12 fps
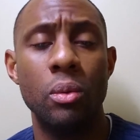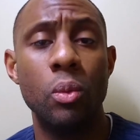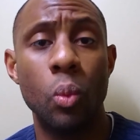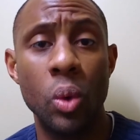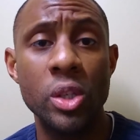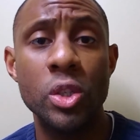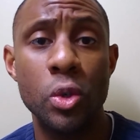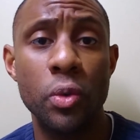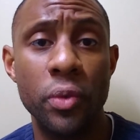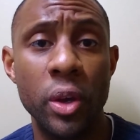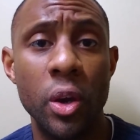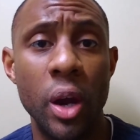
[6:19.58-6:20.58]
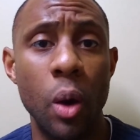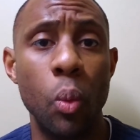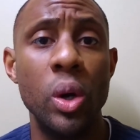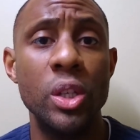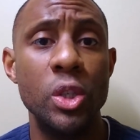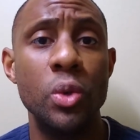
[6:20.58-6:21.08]
once you figure out
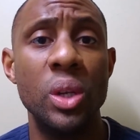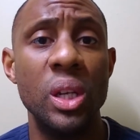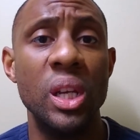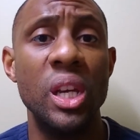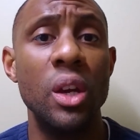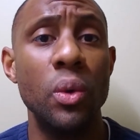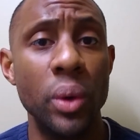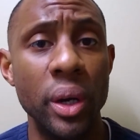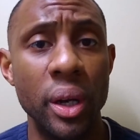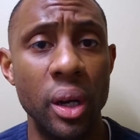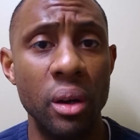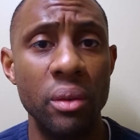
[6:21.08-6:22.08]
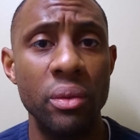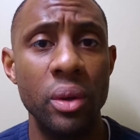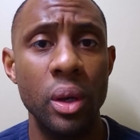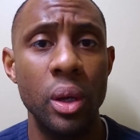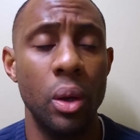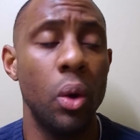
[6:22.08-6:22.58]
what you need to get rid of,
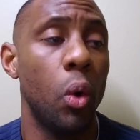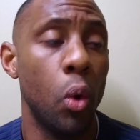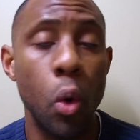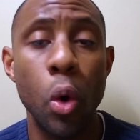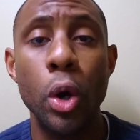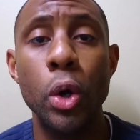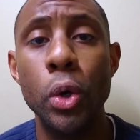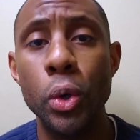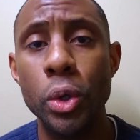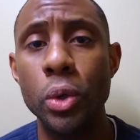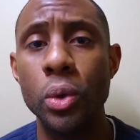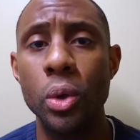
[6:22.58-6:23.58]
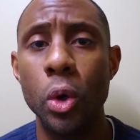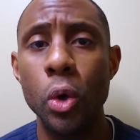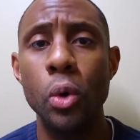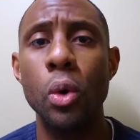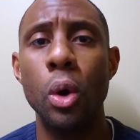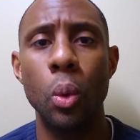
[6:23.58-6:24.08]
or
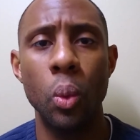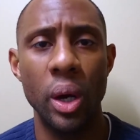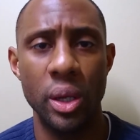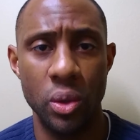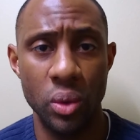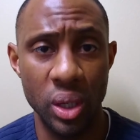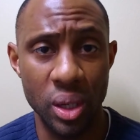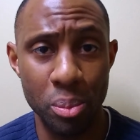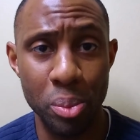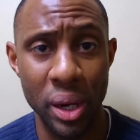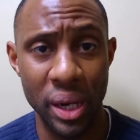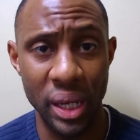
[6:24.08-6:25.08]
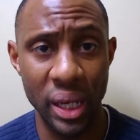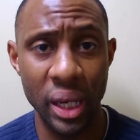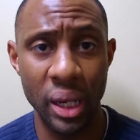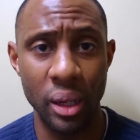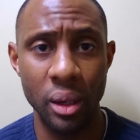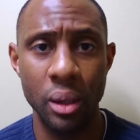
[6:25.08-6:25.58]
who or what you need to bring
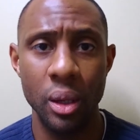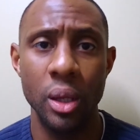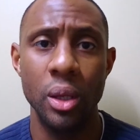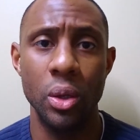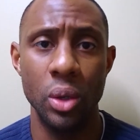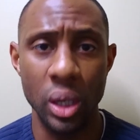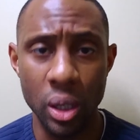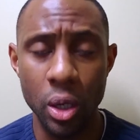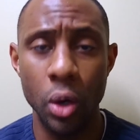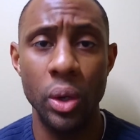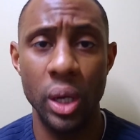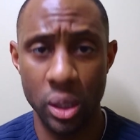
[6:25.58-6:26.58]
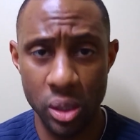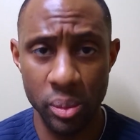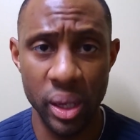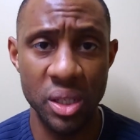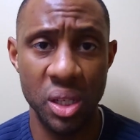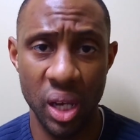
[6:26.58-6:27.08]
in, you need to go get some
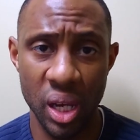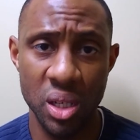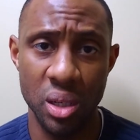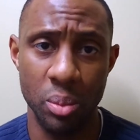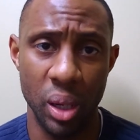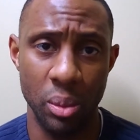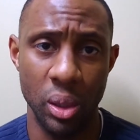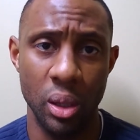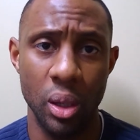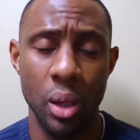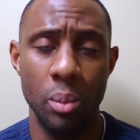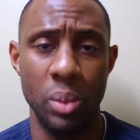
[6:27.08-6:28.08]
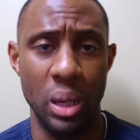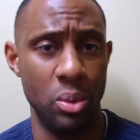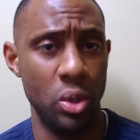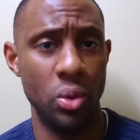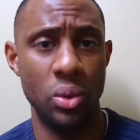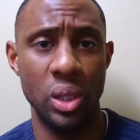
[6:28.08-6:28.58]
education. Maybe
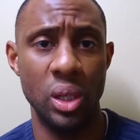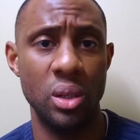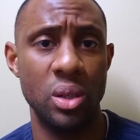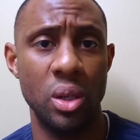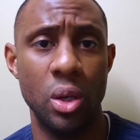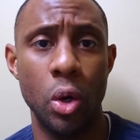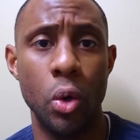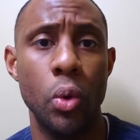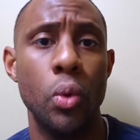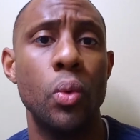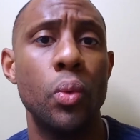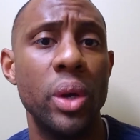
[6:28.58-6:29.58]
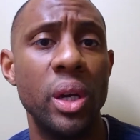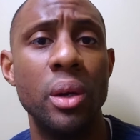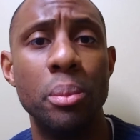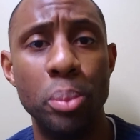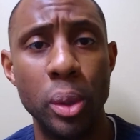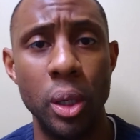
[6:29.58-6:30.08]
you need to go read a
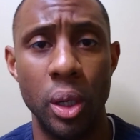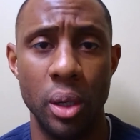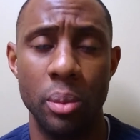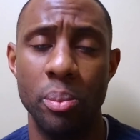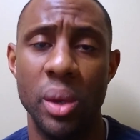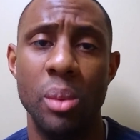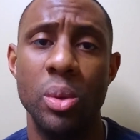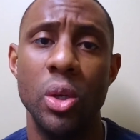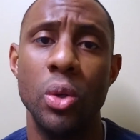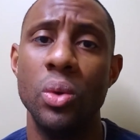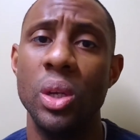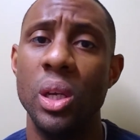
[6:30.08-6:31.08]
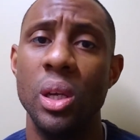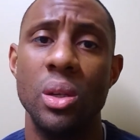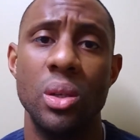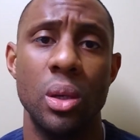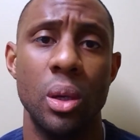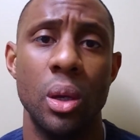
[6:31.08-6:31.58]
book. Maybe you need
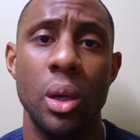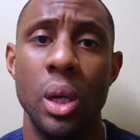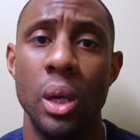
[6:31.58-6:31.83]
to,